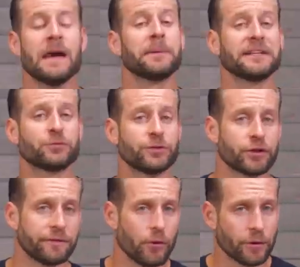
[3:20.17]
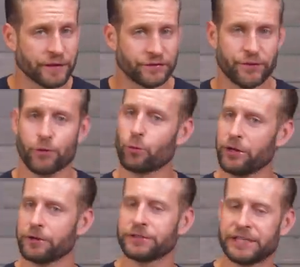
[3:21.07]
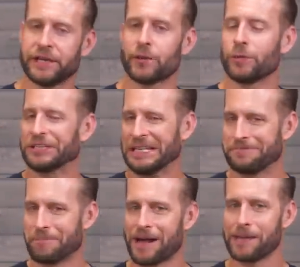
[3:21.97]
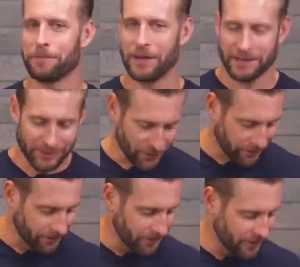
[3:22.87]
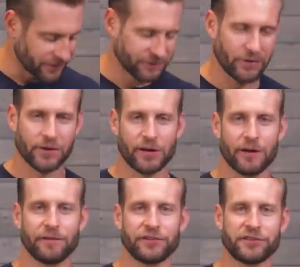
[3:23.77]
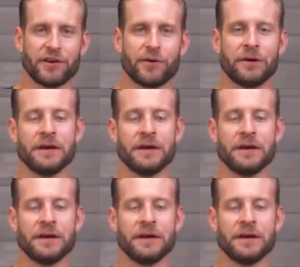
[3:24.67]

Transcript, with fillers: But let's switch our focus to the rears here, which in my opinion are going to be the star of the show,